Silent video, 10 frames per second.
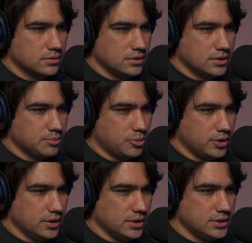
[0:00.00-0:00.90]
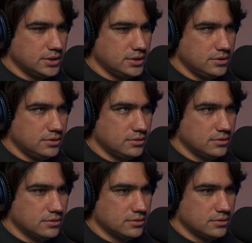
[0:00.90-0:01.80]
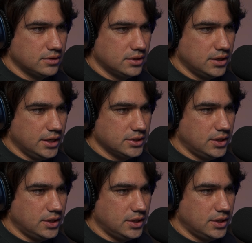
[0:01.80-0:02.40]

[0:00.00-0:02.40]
Let's bring this in. Actually,